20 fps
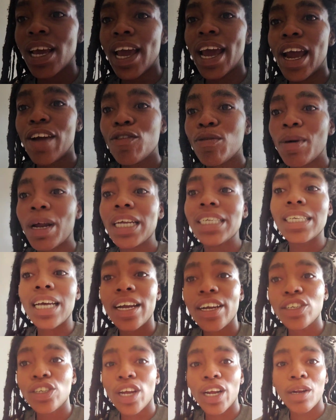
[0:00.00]
Everybody's out
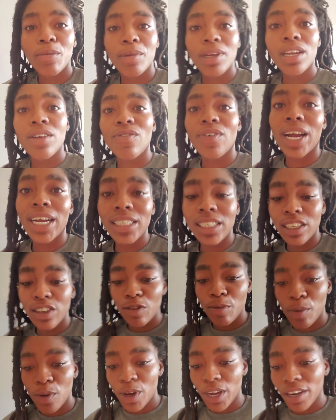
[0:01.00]
here trying to be
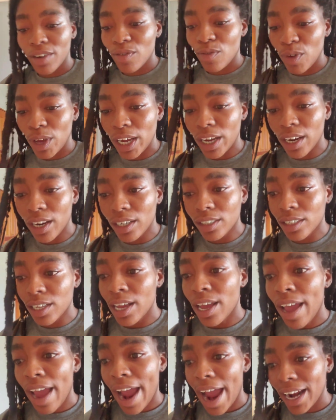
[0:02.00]
divisive, pointing fingers
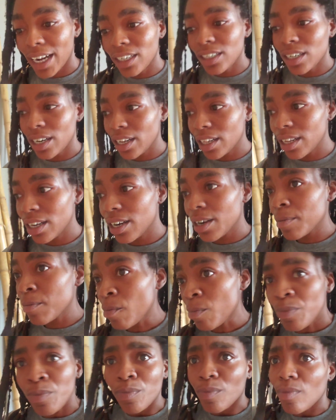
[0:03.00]
at each other.
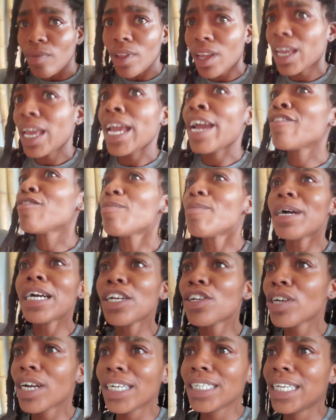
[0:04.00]
Everybody's
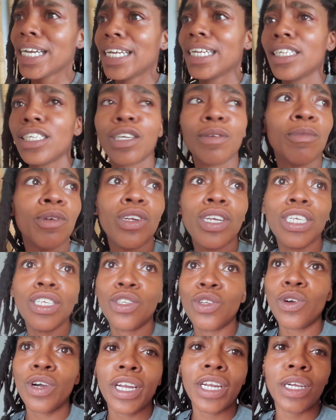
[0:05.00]
trying to say this community's
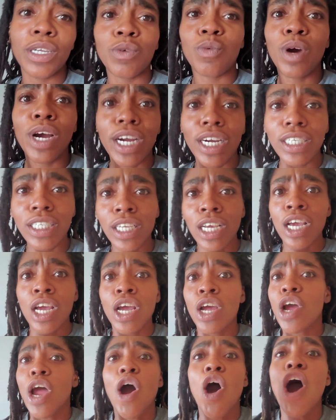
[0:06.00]
doing it worse.
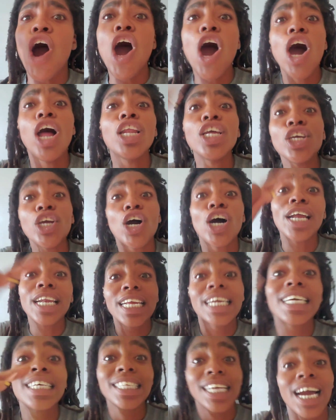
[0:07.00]
All of y'all
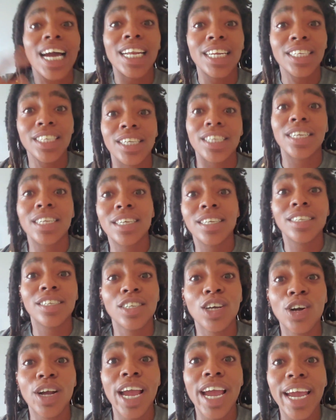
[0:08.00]
niggas got agendas,
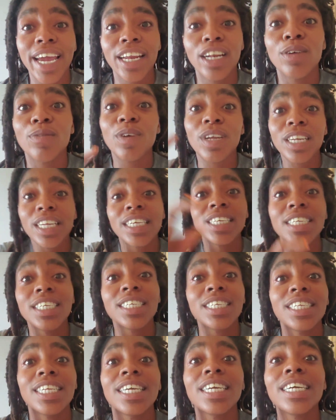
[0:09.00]
okay? The religious
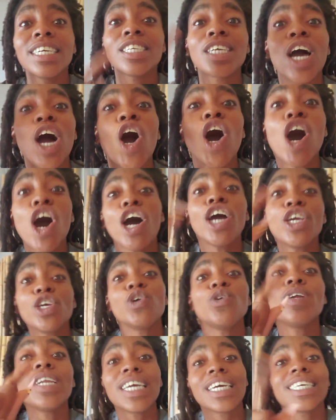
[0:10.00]
niggas, all
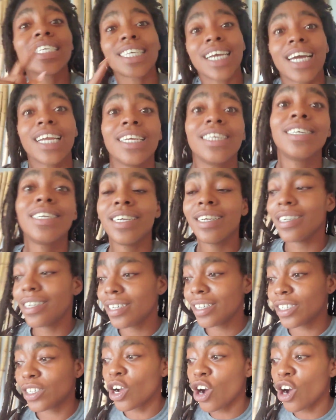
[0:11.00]
you niggas got agendas.